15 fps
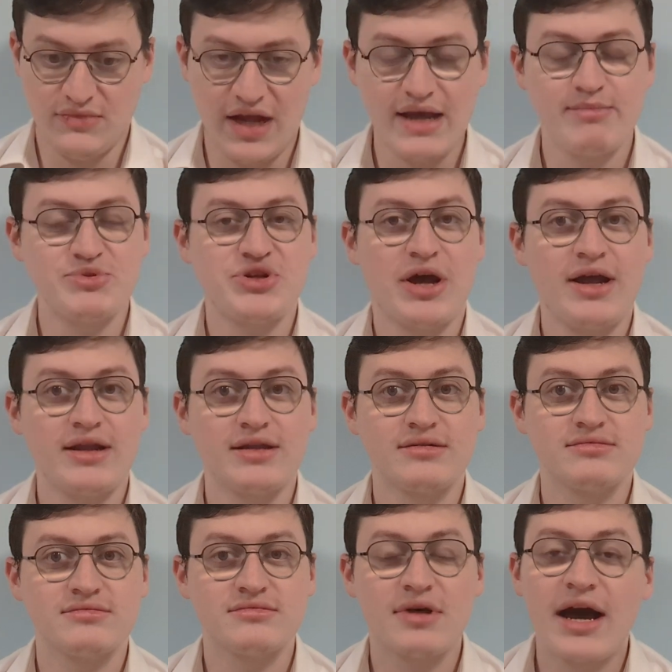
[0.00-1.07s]
I'm Johnny.
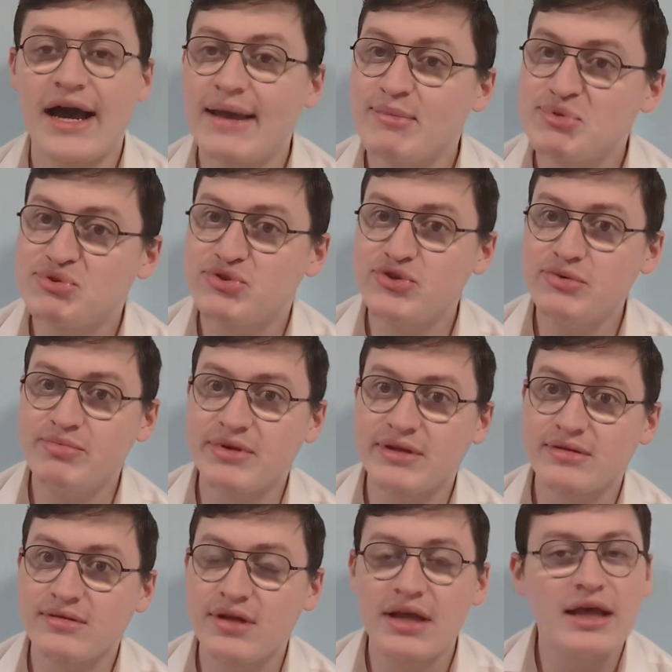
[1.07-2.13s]
I am
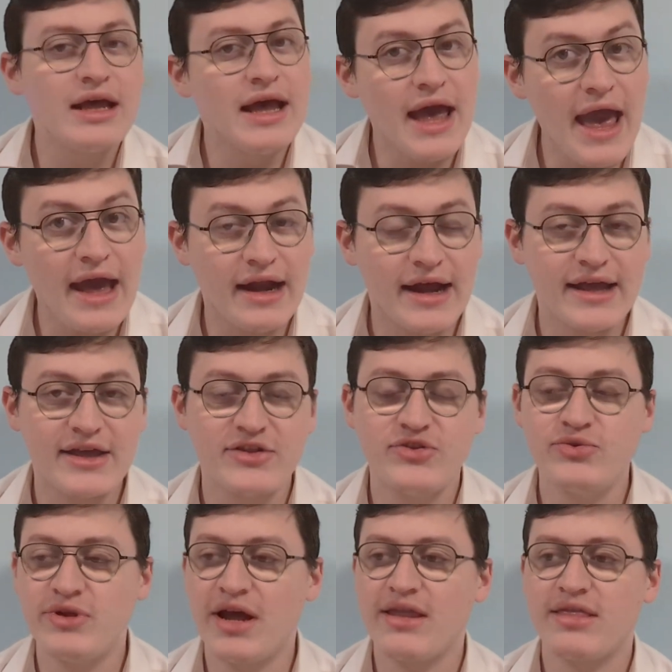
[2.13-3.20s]
stupid and I can
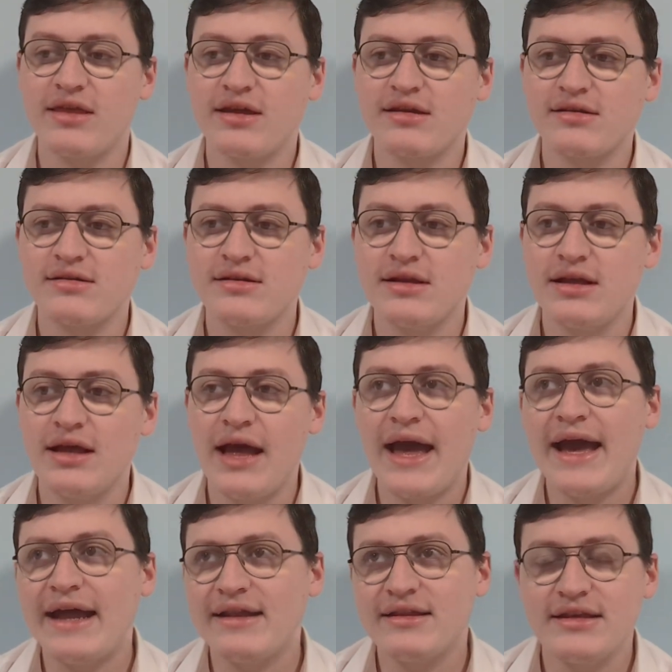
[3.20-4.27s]
do nothing.
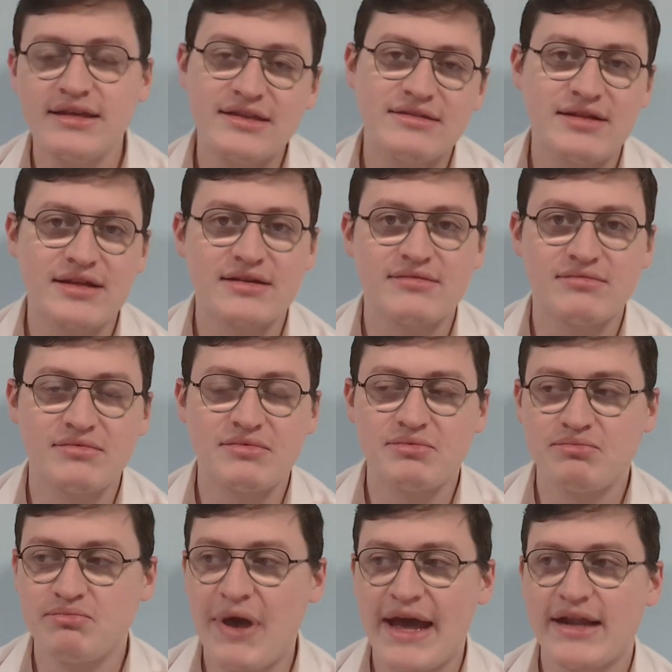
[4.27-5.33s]
And he didn't
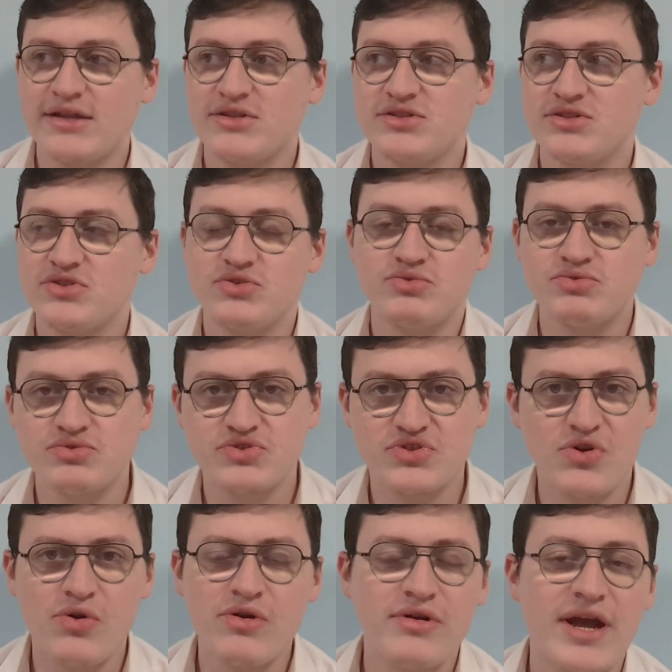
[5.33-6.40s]
manage to
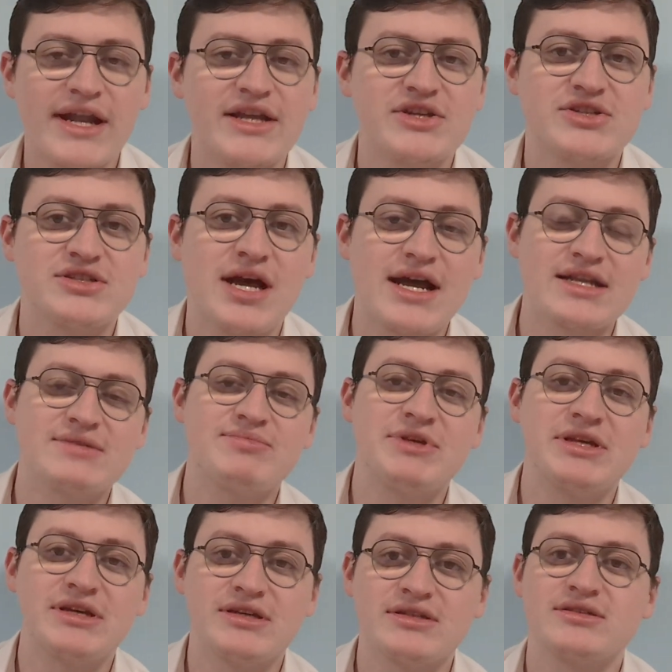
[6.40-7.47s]
score any shots
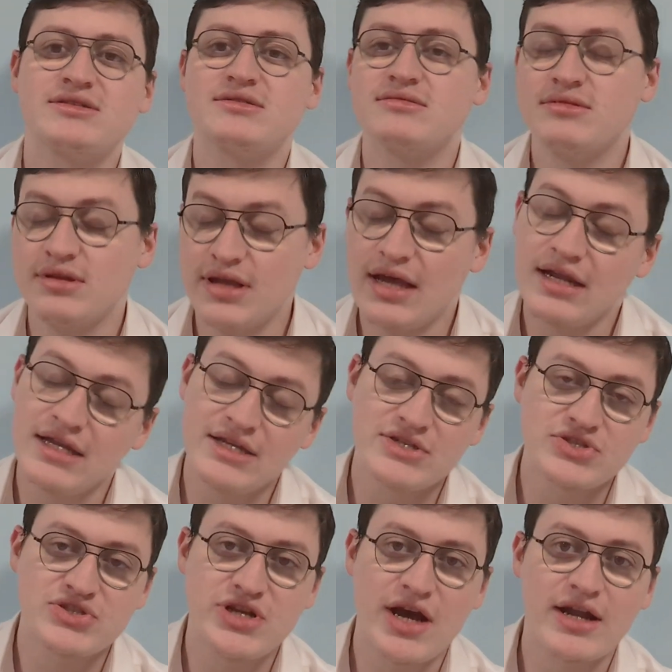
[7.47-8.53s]
because again, he
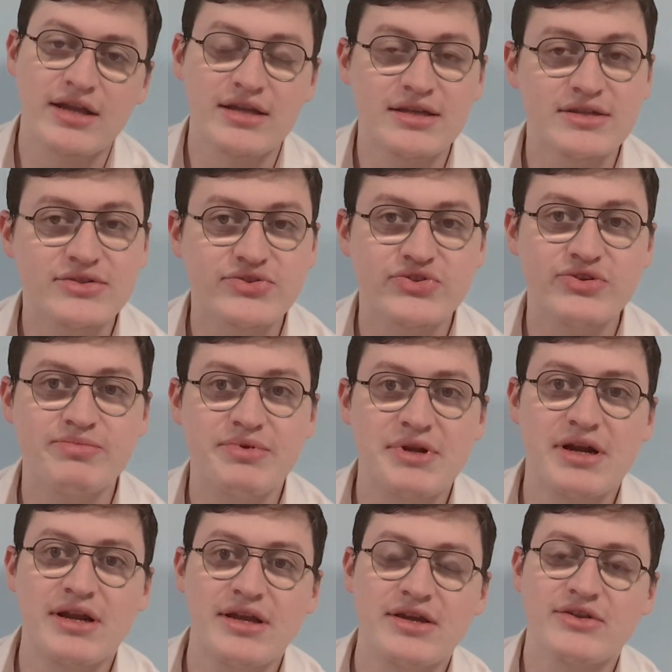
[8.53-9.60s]
is Johnny, he is
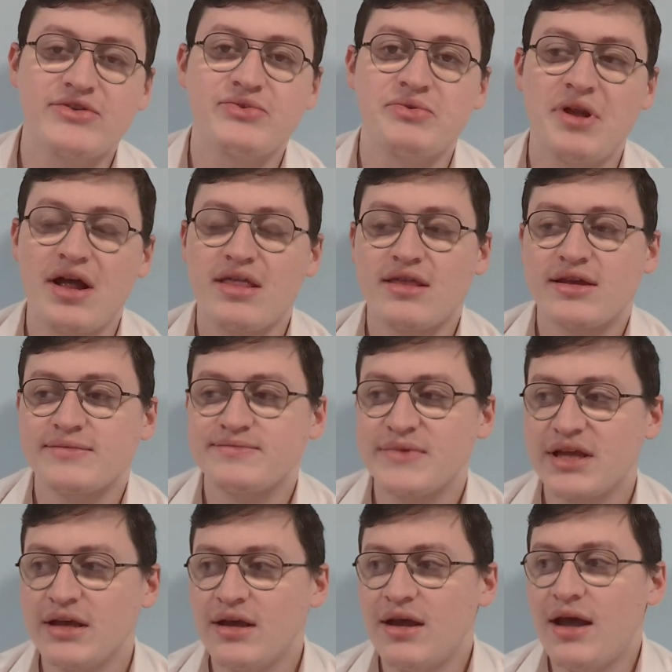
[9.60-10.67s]
stupid and he can do nothing.
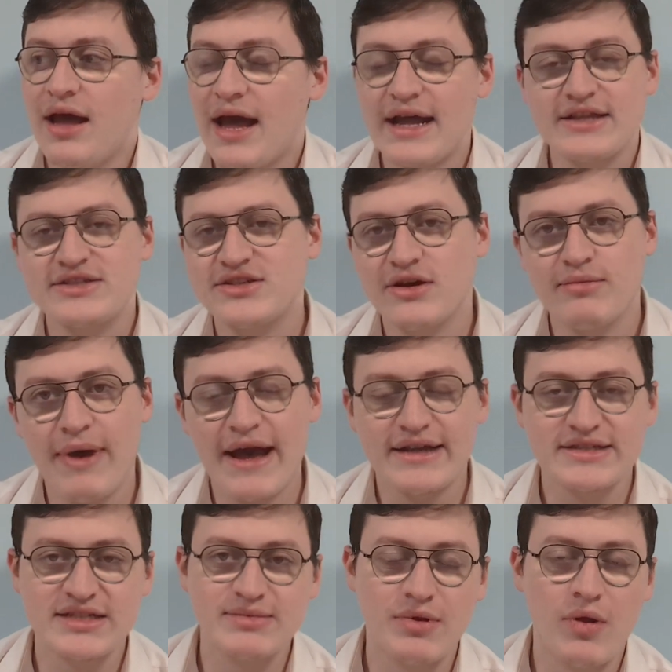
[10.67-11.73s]
And so
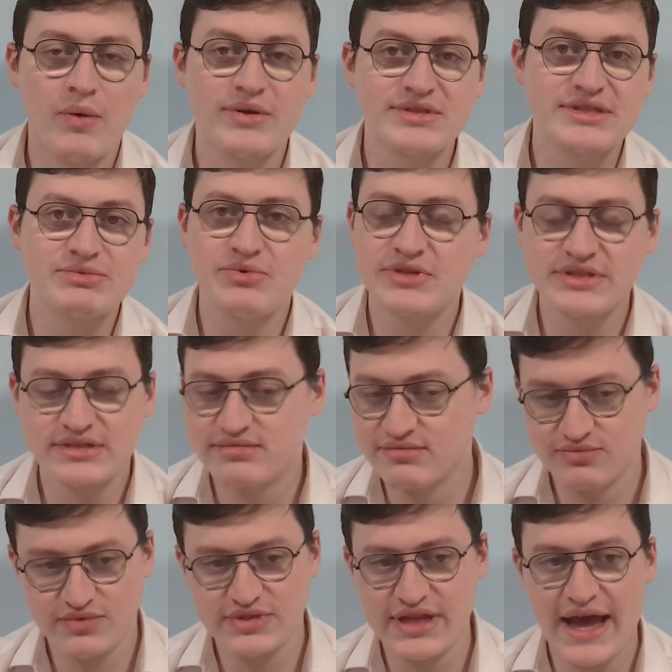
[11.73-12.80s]
basketball was was
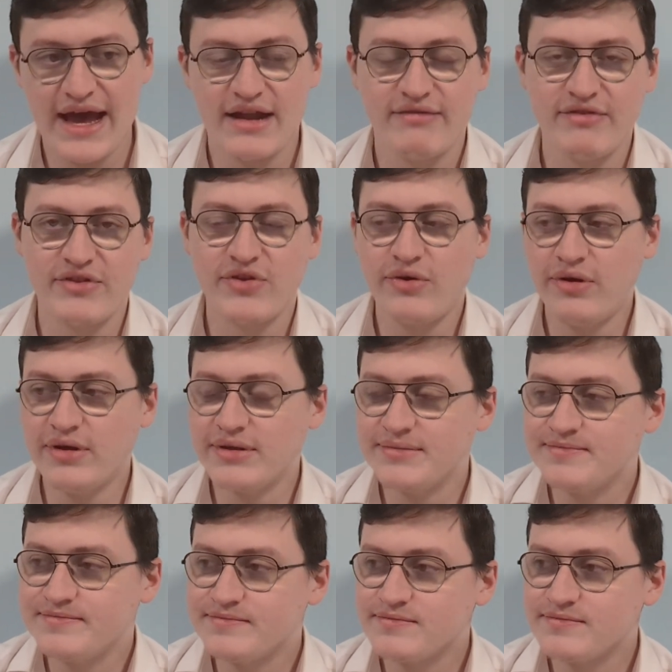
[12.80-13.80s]
was out of the talk.